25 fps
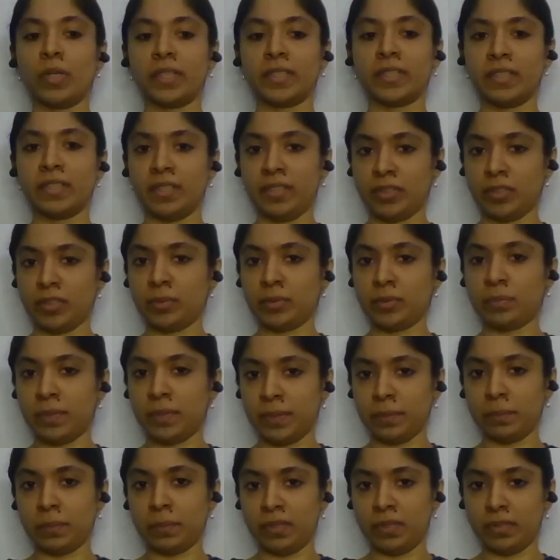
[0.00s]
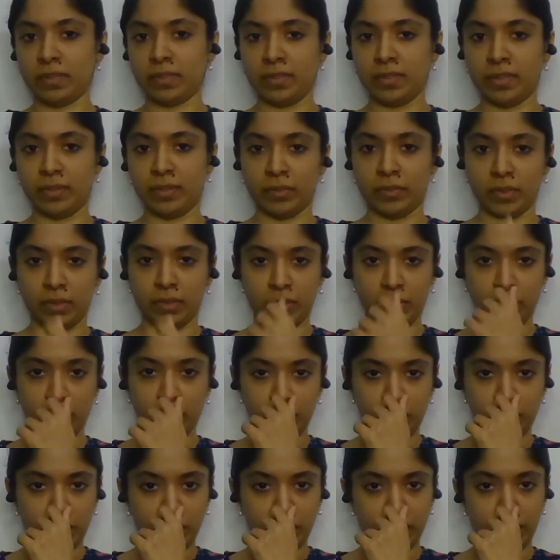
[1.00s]
I teach people? Yeah, how how would
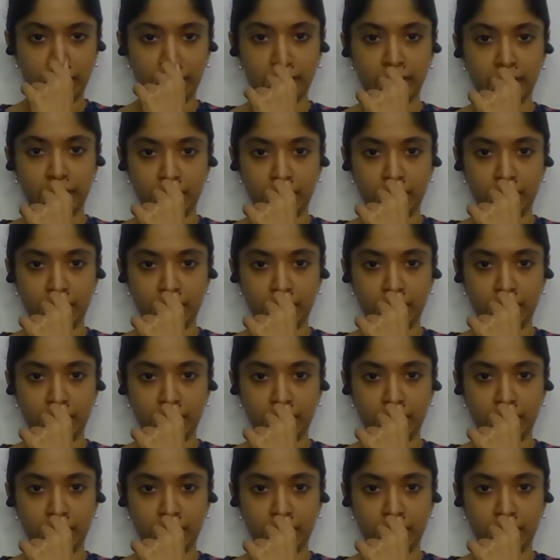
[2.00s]
you how would